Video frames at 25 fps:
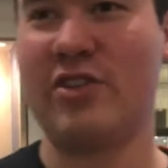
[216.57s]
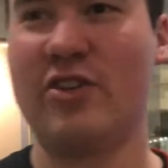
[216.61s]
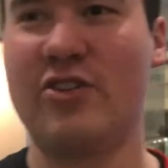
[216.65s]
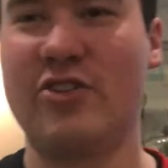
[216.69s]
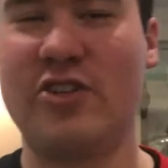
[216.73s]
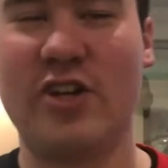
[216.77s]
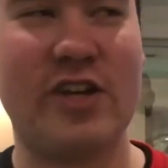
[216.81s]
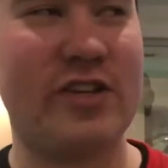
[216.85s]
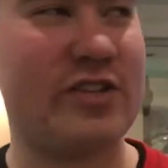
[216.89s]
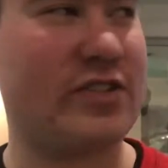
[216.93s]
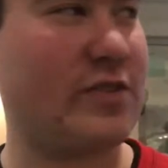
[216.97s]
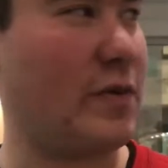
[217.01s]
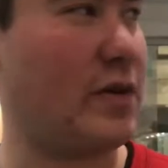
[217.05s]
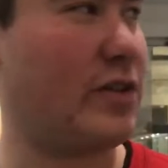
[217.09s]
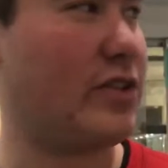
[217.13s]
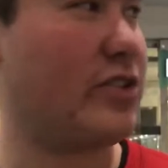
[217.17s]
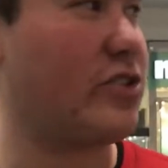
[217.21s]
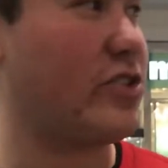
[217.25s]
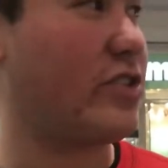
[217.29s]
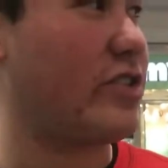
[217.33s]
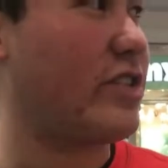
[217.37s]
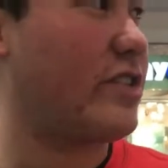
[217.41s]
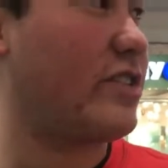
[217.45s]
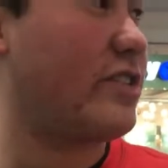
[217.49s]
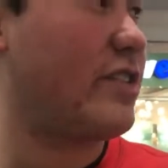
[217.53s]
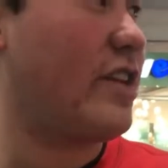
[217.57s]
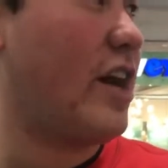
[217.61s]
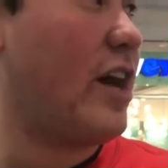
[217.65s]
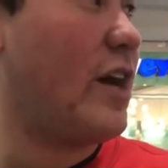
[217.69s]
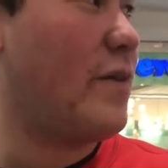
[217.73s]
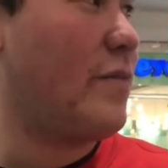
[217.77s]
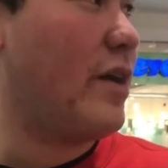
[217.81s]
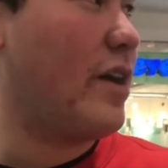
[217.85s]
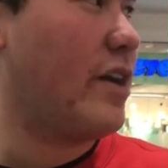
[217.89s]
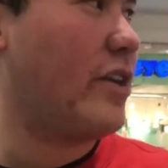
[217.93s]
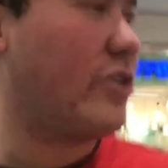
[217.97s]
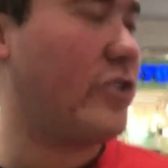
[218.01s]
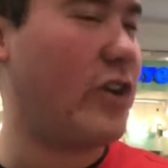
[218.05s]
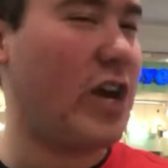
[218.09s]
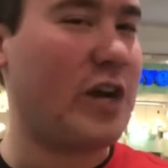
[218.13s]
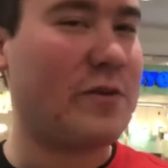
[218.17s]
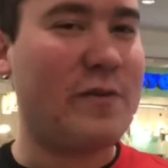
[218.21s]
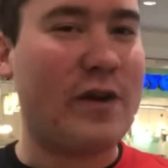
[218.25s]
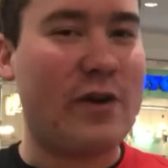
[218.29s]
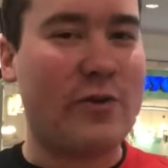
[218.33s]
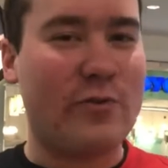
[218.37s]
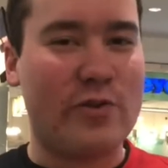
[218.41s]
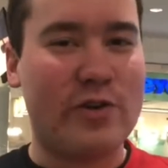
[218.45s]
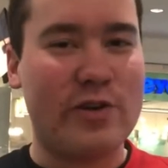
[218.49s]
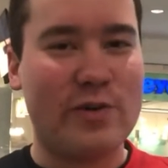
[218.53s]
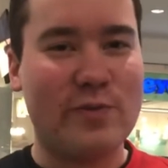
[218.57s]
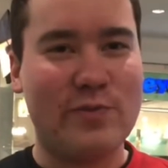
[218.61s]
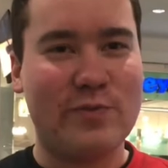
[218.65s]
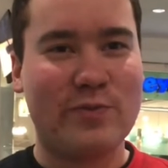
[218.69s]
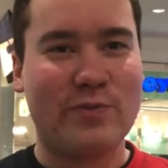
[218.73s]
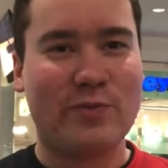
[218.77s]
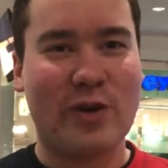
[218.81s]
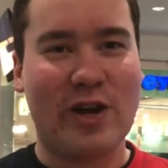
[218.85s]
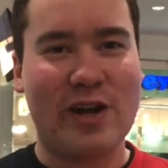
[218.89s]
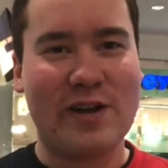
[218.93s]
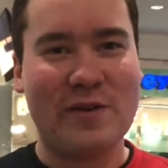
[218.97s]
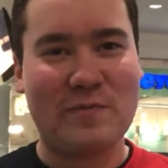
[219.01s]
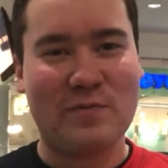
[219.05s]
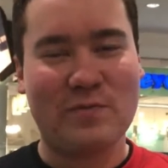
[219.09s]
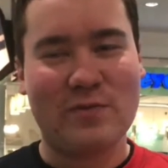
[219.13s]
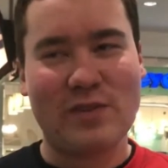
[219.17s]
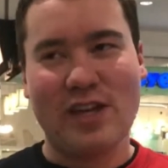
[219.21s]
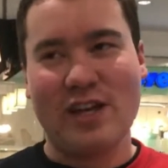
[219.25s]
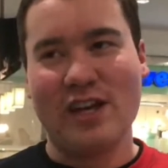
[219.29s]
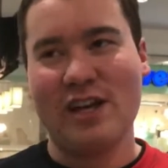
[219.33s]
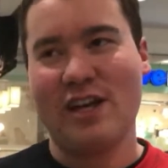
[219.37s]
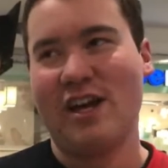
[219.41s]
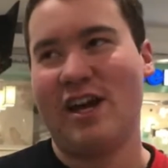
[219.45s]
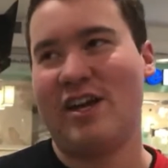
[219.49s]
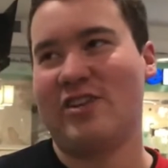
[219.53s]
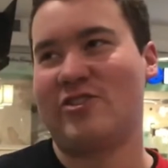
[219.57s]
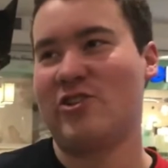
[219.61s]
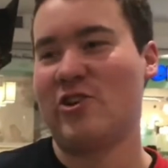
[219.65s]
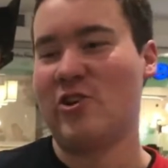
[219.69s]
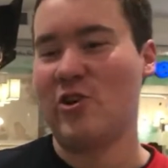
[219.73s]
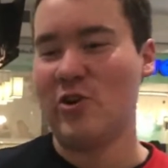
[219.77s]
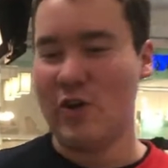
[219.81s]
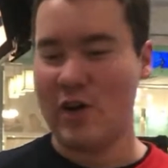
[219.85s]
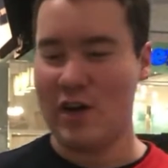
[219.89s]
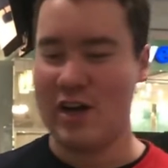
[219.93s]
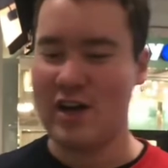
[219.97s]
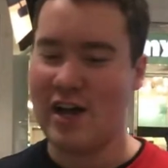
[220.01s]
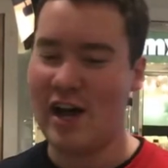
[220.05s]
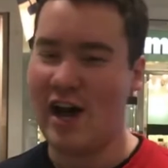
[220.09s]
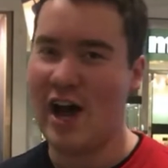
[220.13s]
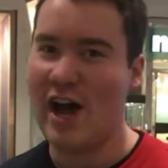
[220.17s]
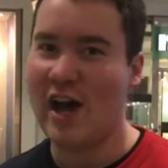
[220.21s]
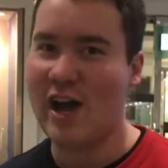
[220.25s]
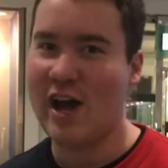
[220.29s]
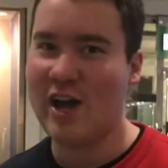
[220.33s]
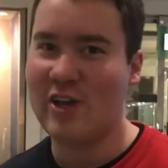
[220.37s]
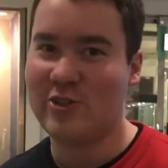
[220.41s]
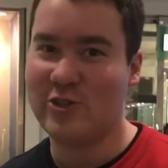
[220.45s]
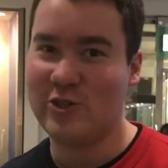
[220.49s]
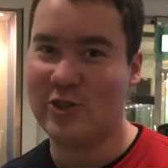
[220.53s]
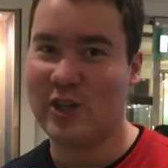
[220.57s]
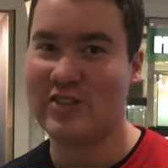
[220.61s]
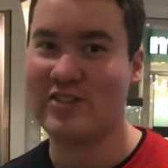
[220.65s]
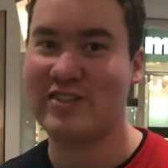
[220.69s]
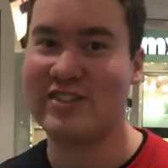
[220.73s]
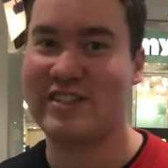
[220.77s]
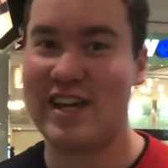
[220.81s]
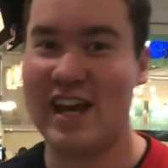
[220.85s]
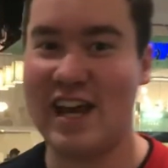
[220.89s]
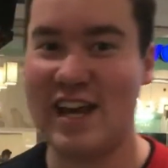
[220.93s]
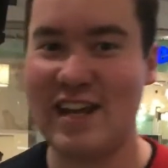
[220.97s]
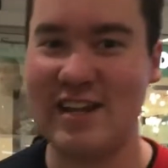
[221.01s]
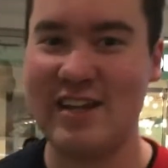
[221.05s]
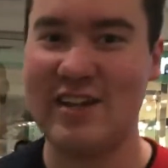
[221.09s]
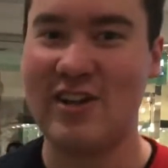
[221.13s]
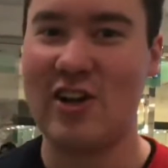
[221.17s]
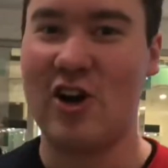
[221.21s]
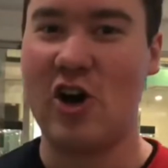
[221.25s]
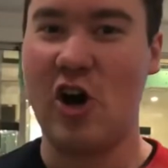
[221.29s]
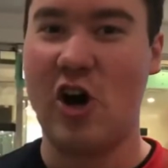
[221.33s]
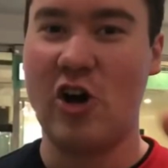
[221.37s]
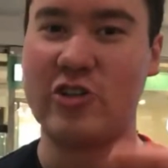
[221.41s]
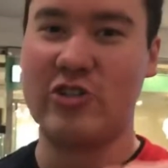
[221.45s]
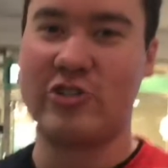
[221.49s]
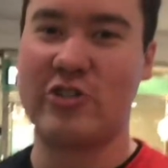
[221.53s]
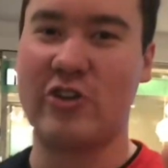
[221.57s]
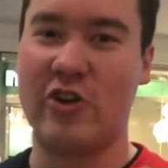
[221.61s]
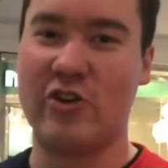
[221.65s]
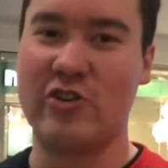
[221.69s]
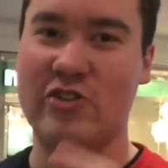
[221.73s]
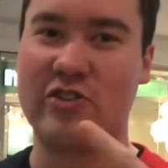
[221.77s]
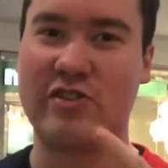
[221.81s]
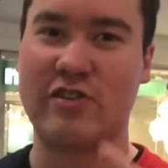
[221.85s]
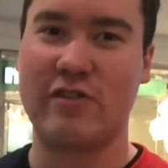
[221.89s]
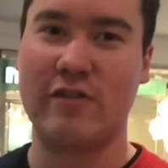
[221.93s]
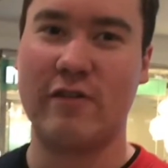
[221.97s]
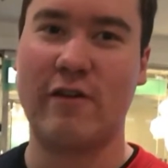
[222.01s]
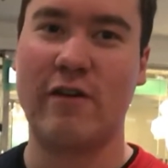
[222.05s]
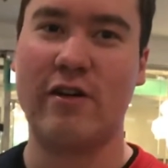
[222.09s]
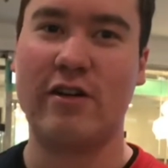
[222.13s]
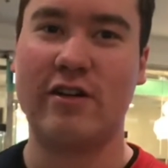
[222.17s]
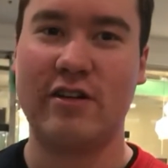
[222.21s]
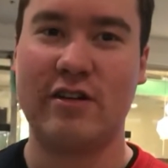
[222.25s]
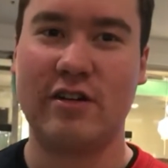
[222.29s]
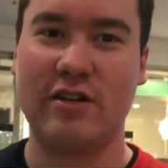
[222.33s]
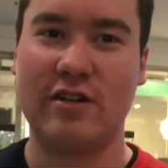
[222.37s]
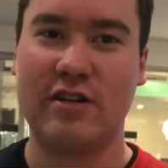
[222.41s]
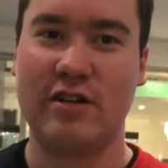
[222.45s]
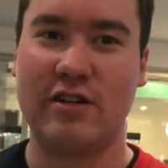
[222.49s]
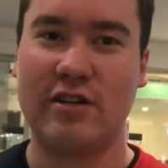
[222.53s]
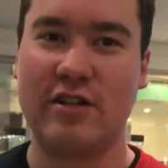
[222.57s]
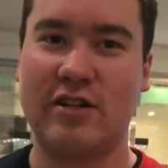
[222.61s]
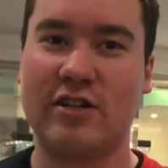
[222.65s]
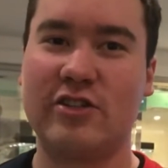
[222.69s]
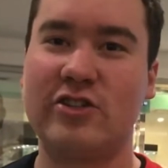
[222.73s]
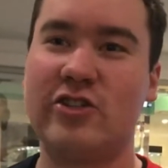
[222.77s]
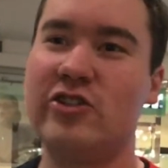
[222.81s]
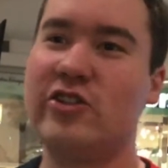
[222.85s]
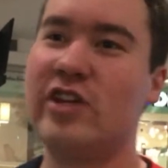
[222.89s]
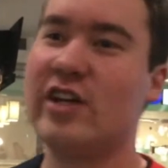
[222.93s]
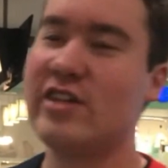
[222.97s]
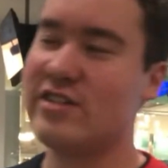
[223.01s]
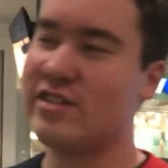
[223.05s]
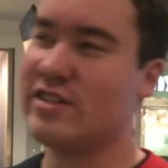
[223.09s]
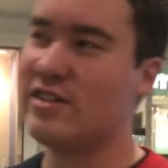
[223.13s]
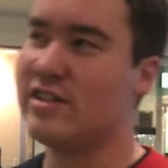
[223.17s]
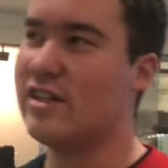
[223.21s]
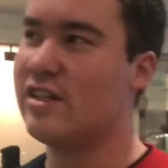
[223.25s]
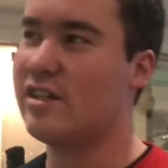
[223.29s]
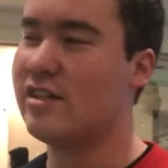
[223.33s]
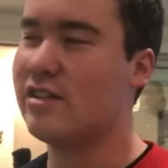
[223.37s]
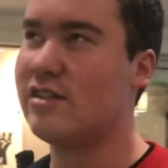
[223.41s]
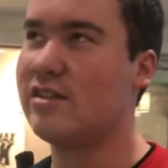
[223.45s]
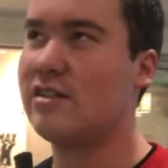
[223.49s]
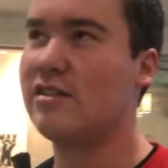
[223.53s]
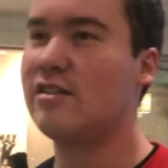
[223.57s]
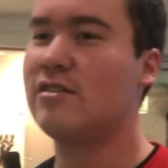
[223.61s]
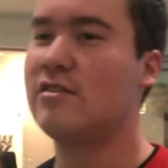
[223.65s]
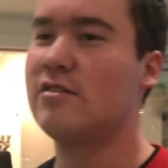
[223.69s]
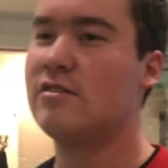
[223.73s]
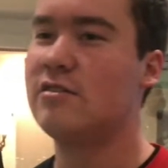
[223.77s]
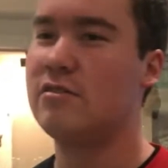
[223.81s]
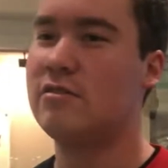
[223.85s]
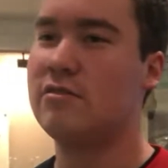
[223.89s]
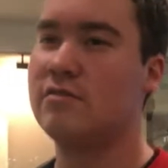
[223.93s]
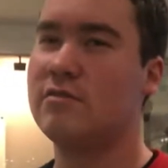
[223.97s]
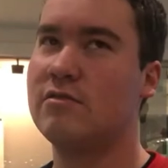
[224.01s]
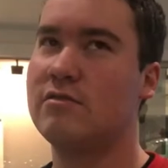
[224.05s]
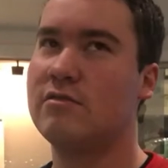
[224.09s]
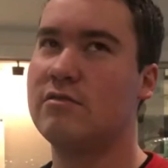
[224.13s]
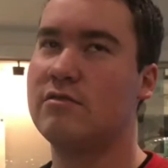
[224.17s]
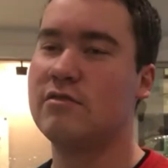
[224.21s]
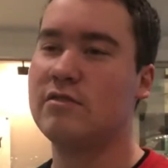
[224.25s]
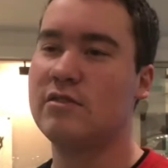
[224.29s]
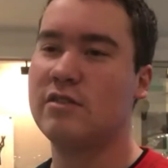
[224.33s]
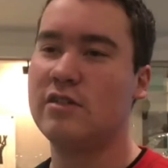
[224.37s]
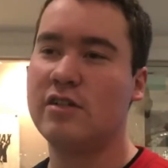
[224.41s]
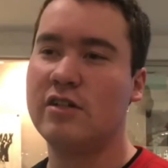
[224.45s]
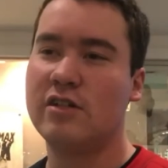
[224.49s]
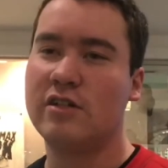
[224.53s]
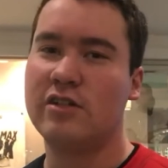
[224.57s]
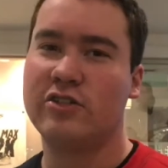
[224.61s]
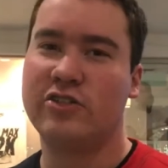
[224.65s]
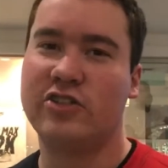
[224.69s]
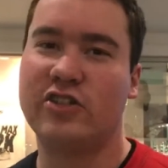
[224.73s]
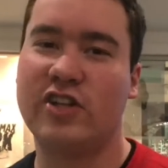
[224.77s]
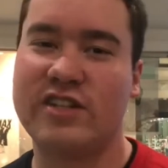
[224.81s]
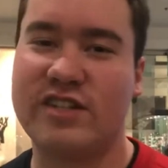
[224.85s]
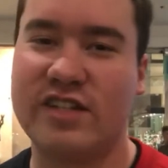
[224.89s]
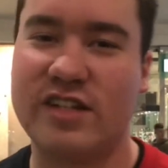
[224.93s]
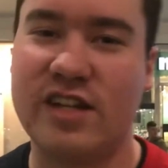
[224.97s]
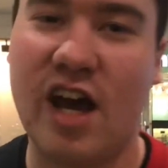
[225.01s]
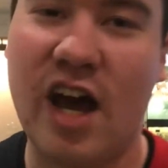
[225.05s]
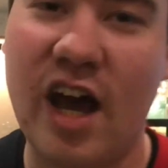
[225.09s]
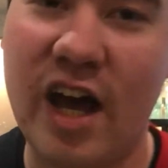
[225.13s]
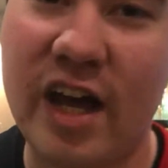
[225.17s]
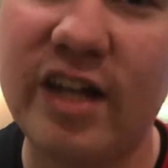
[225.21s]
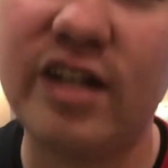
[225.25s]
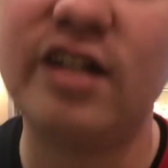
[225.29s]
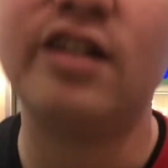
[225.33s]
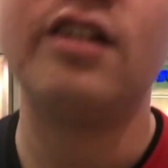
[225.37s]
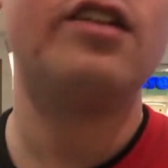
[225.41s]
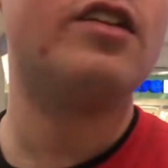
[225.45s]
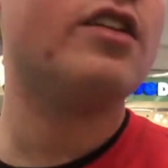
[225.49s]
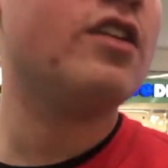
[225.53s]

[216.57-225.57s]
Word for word: telling Chase about the time I cracked my rib, right? And so 2010 All Stars. I thought it was 2009. 2000, 2009.